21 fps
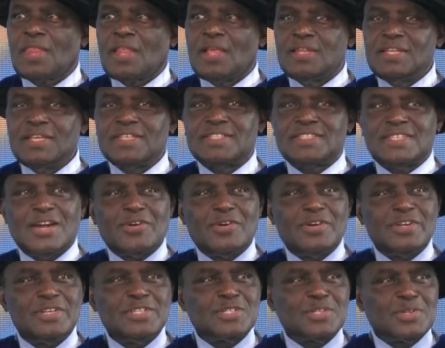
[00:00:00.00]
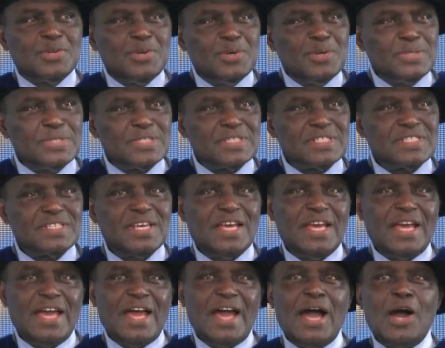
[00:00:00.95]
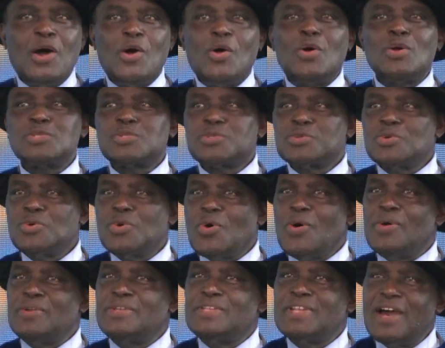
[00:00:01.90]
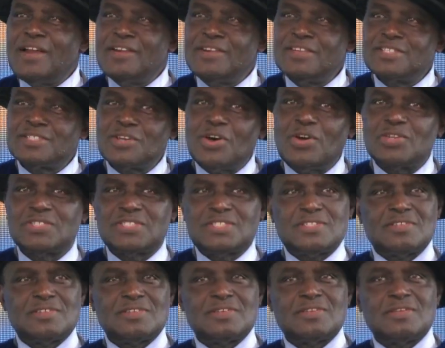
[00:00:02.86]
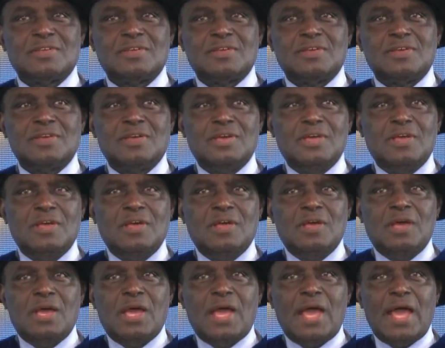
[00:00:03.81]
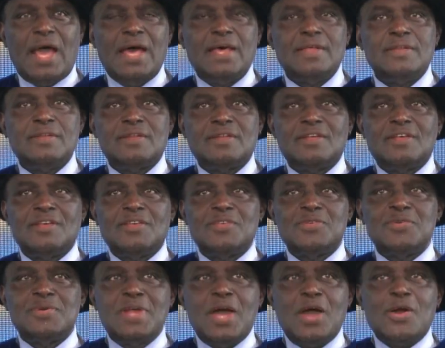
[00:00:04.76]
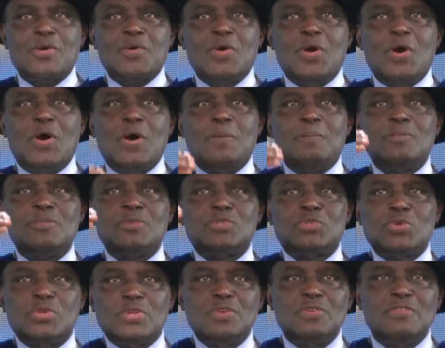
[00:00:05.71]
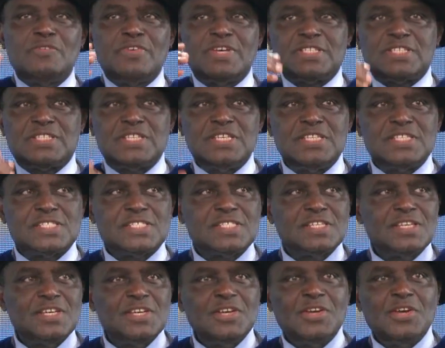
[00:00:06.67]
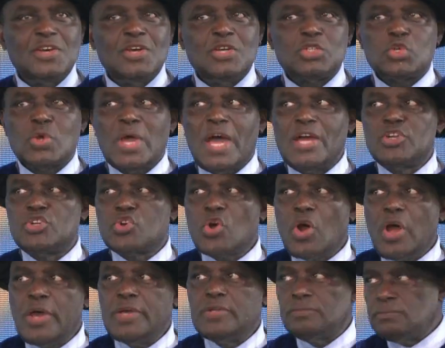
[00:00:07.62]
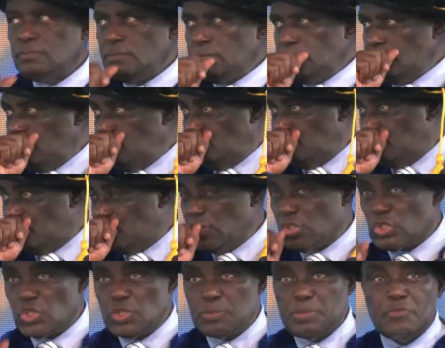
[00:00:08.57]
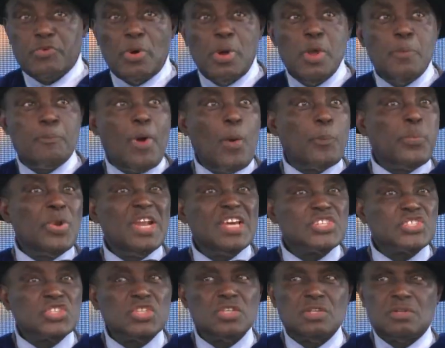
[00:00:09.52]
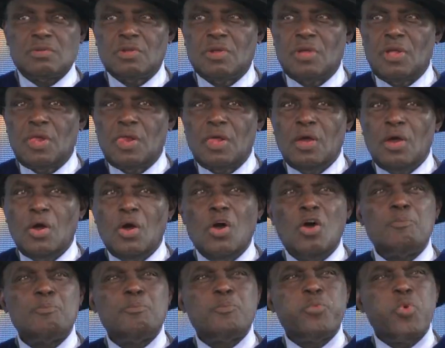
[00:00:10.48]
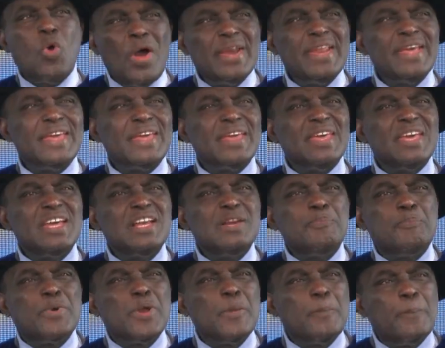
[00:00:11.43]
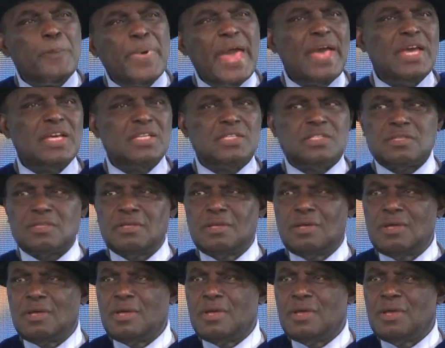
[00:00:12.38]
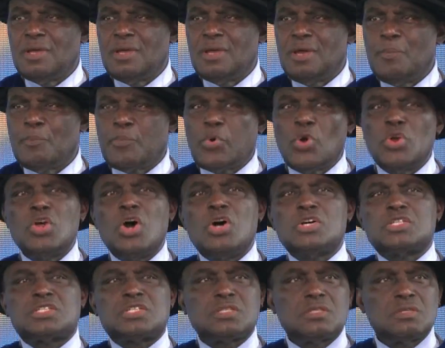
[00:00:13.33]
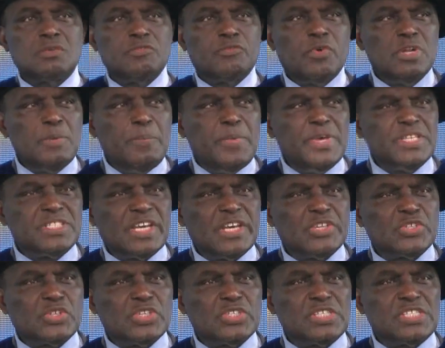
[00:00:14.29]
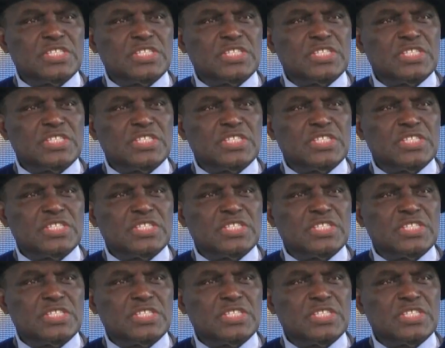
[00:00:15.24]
The secondary schools are also under-resourced. And you now come to the universities, so you are drawing, from a population of poorly ill-prepared products for the basic education